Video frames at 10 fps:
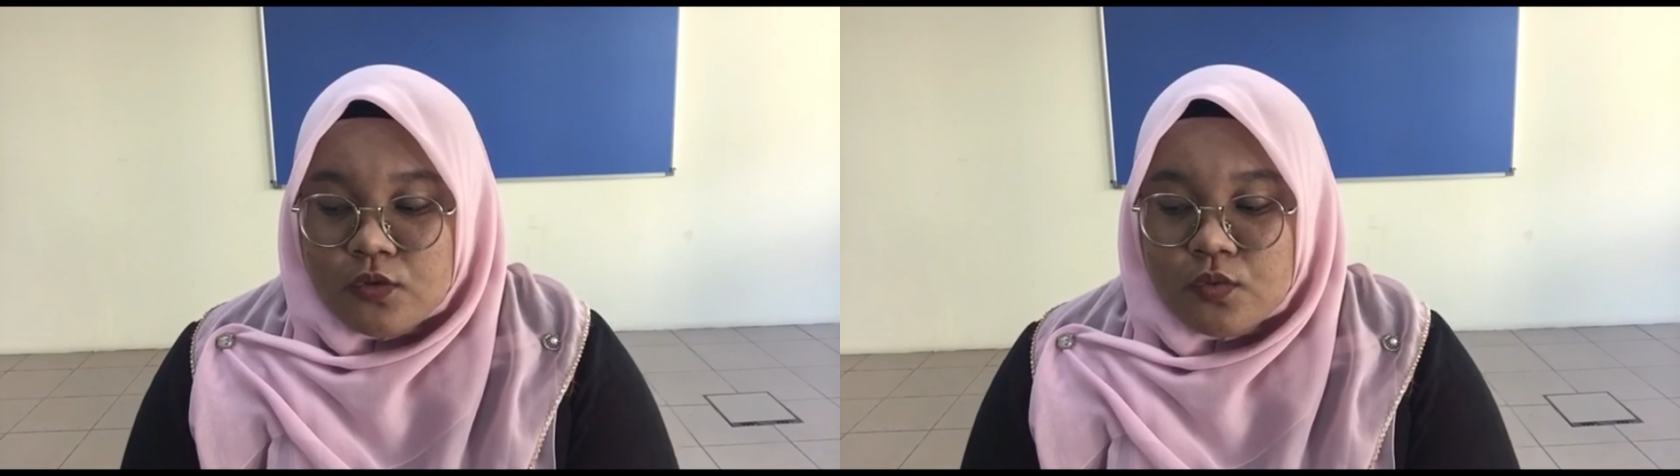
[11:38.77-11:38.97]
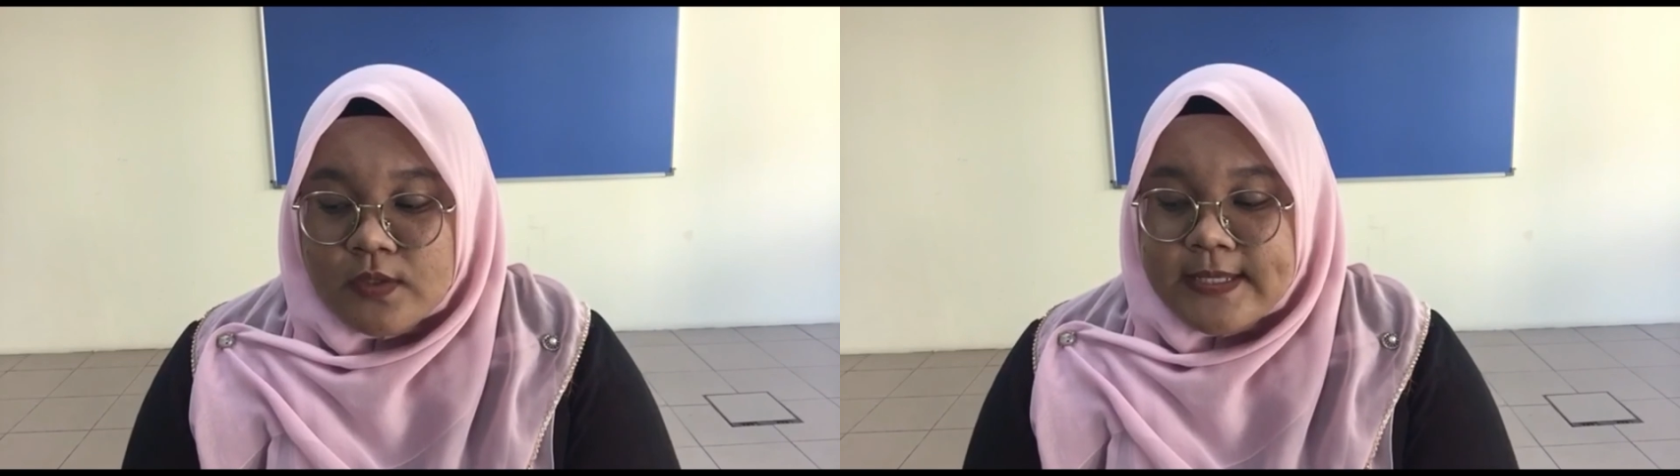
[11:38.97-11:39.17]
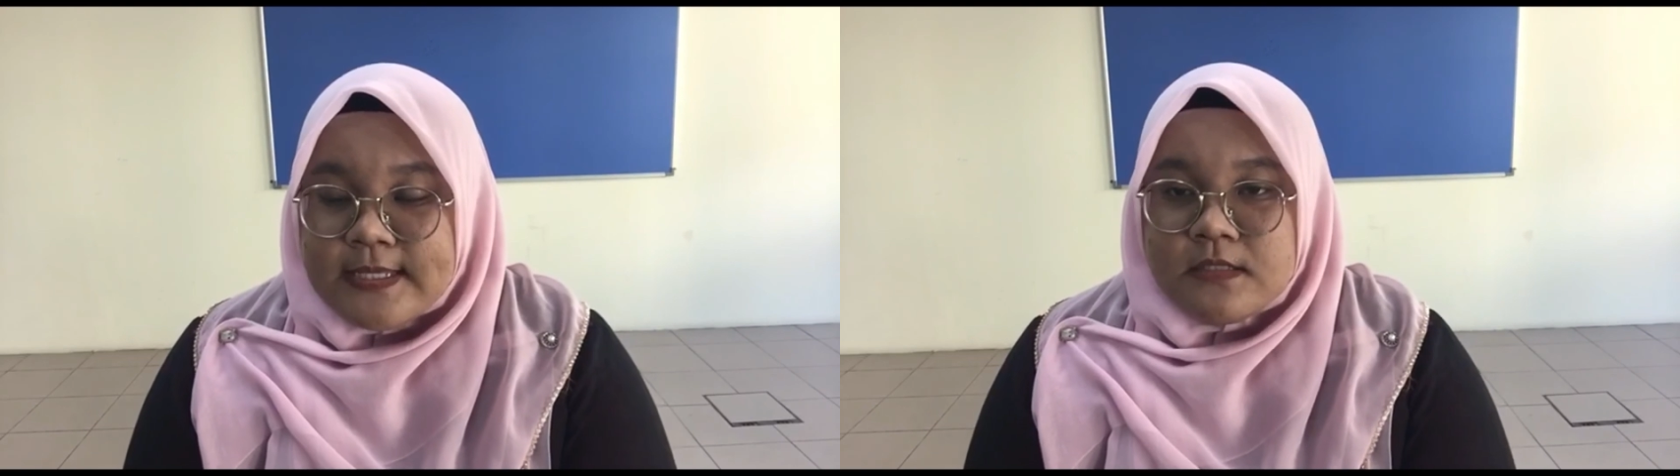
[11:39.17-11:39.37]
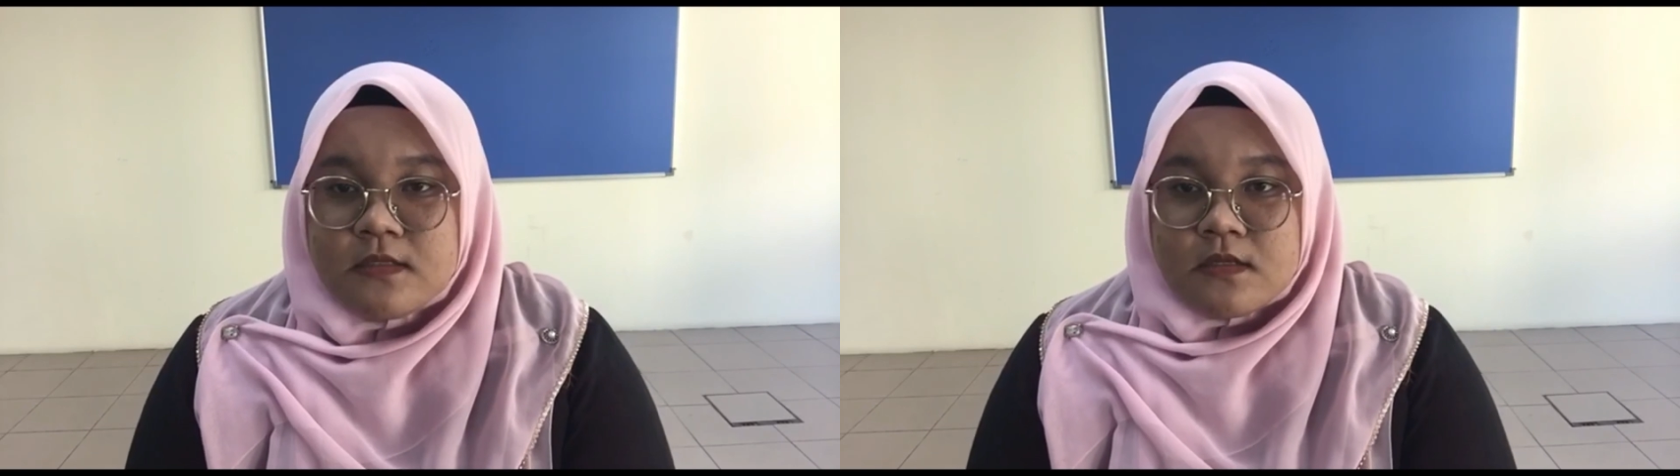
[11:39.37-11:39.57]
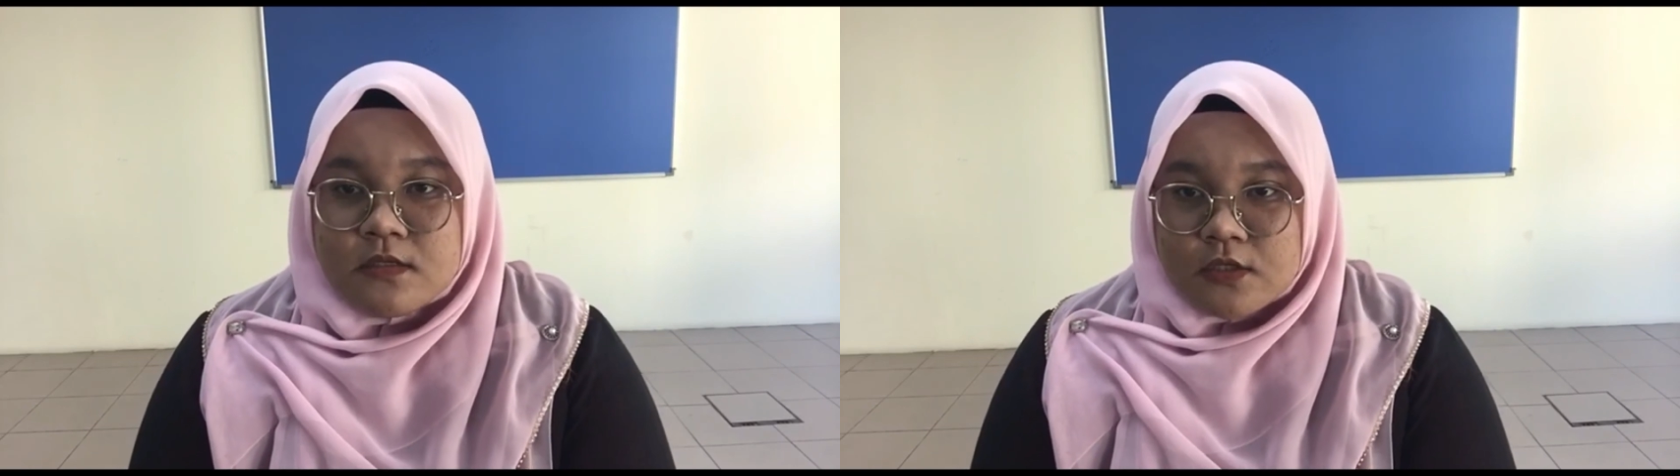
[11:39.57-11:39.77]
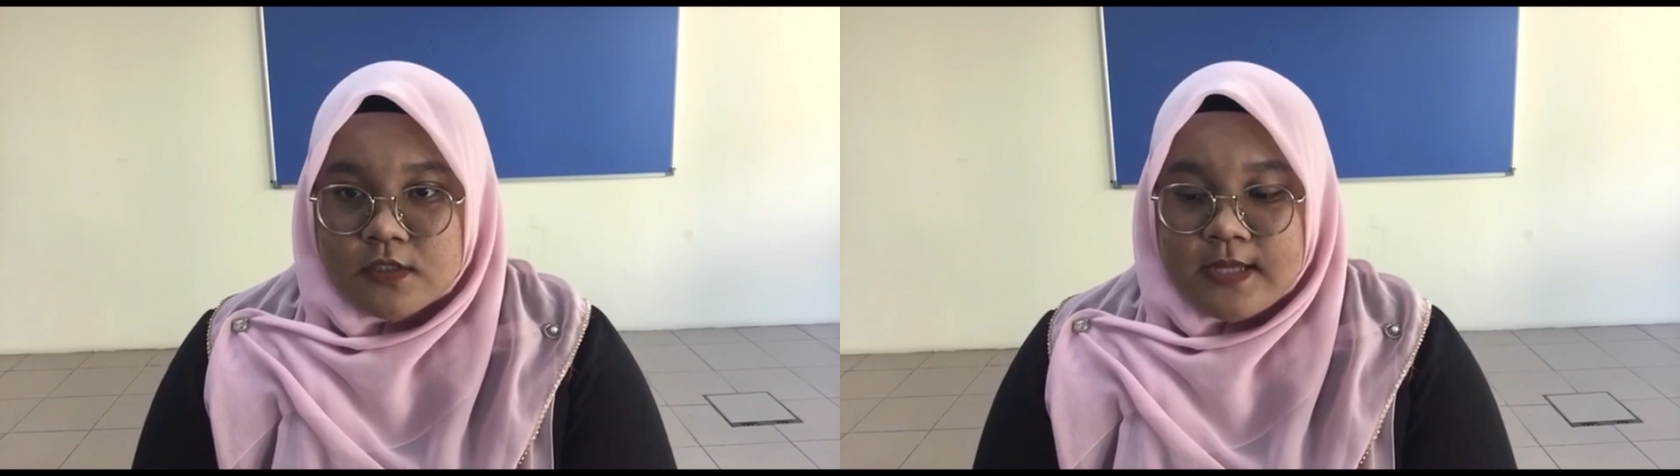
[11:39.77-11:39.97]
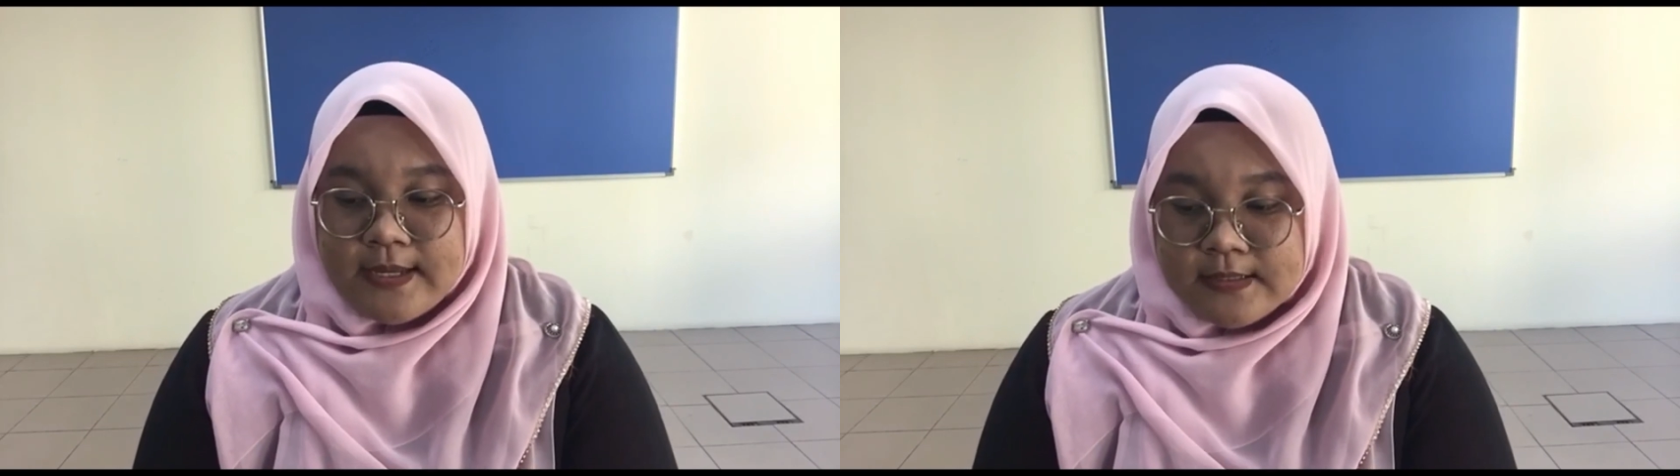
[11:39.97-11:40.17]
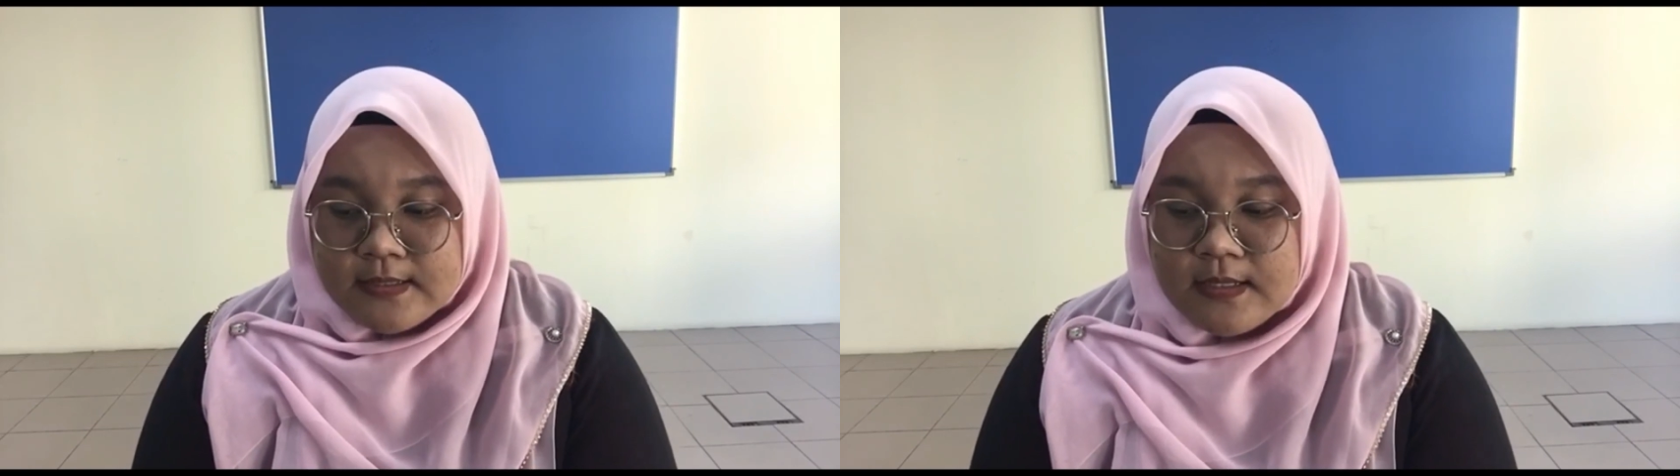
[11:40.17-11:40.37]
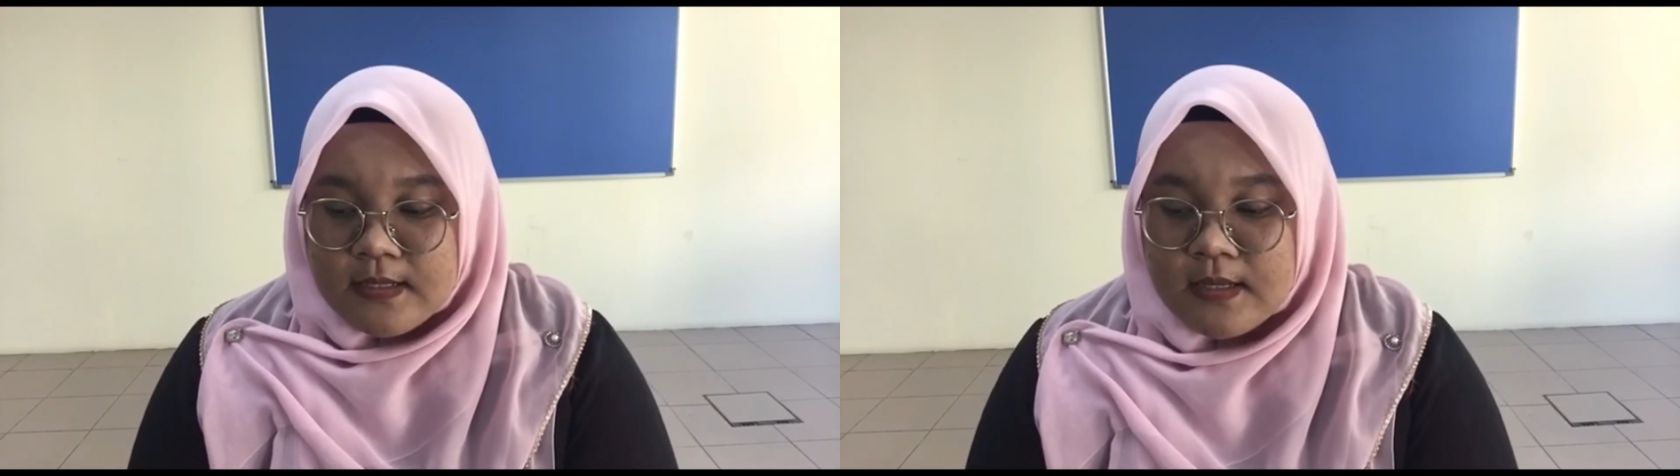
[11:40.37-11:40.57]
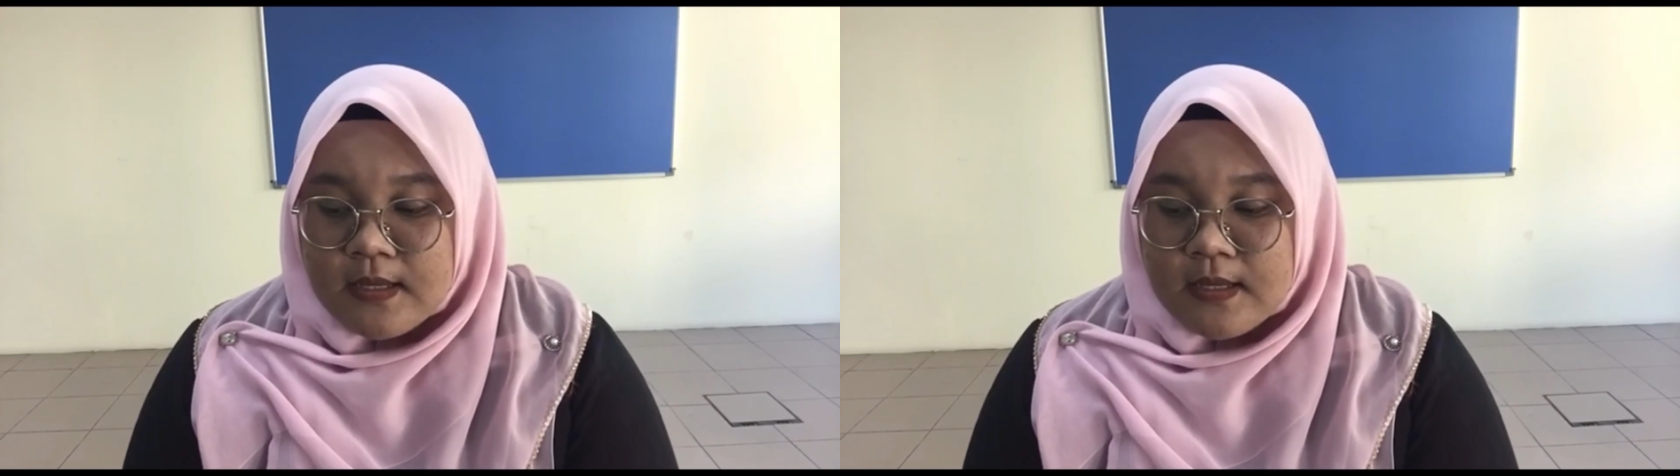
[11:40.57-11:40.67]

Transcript: to ease society